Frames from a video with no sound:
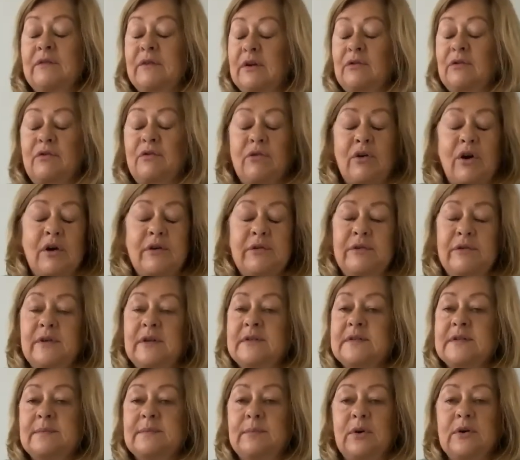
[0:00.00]
Growth
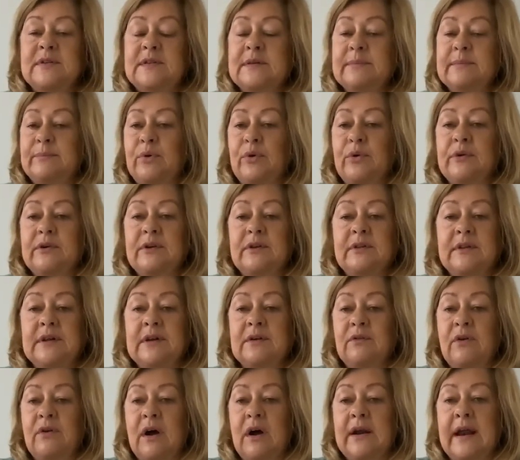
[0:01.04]
is the most important
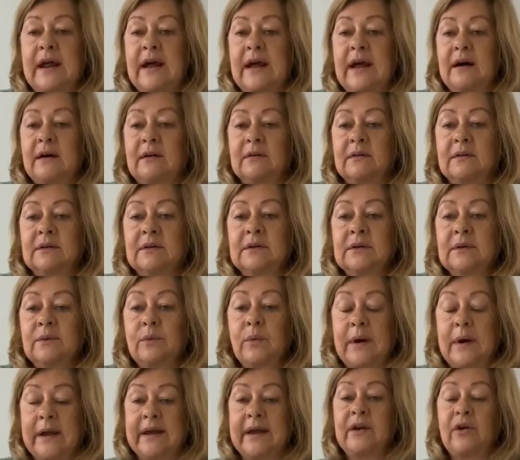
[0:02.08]
thing right now.
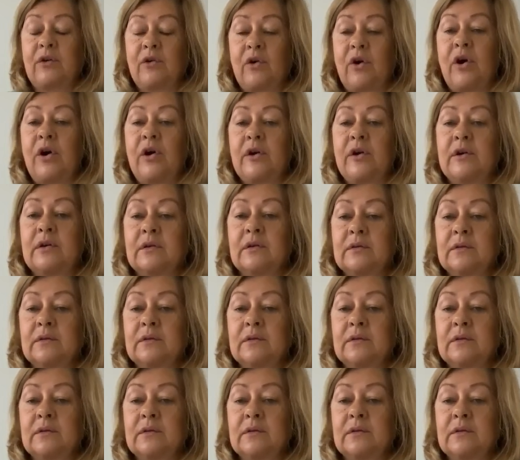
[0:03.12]
We're here to grow.